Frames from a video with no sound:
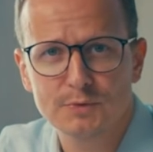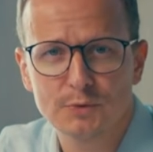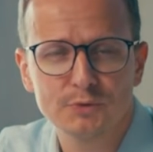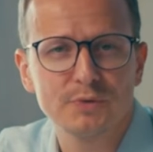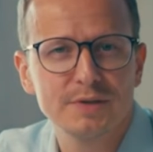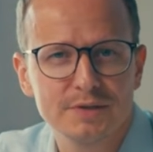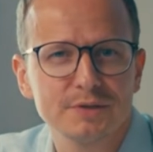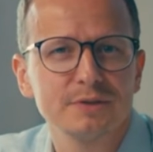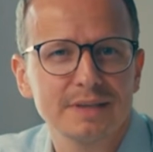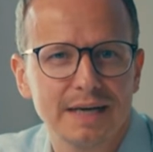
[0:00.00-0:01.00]
So
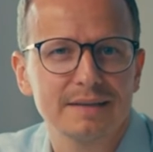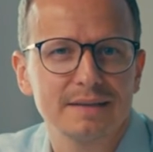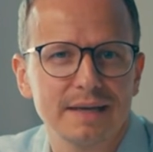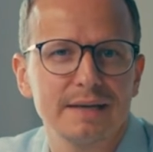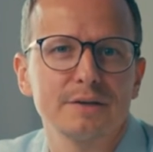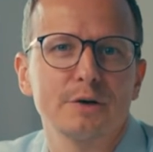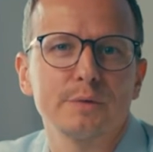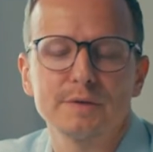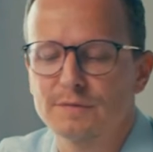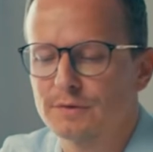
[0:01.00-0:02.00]
traditional Gartner
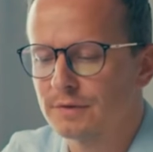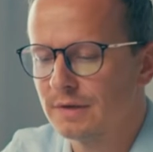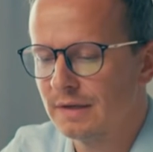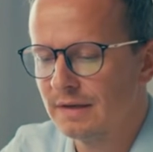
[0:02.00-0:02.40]
categories for